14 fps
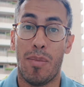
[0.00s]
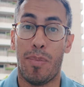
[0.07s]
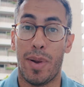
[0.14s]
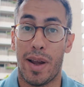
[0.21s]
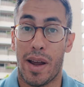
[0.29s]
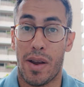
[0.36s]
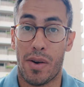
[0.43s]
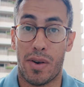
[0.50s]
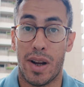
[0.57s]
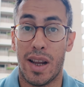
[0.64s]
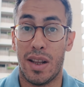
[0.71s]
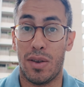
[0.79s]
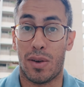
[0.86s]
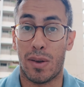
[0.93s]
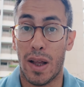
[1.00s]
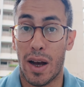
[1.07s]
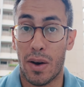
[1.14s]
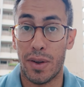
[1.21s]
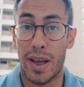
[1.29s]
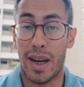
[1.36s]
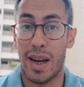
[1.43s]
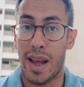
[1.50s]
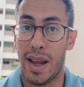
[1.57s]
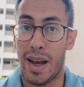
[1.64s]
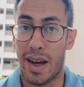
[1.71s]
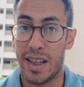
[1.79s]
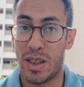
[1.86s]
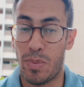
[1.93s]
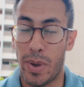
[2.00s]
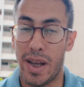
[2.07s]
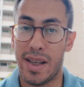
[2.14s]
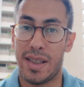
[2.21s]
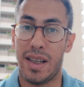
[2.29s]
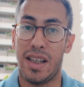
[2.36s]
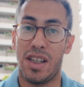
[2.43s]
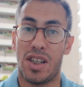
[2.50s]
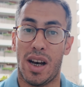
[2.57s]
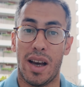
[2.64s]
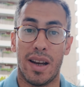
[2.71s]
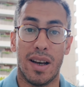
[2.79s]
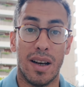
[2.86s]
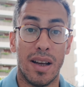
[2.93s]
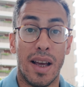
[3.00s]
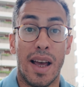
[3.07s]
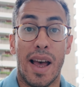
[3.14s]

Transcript: player in the cloud and AI space in China,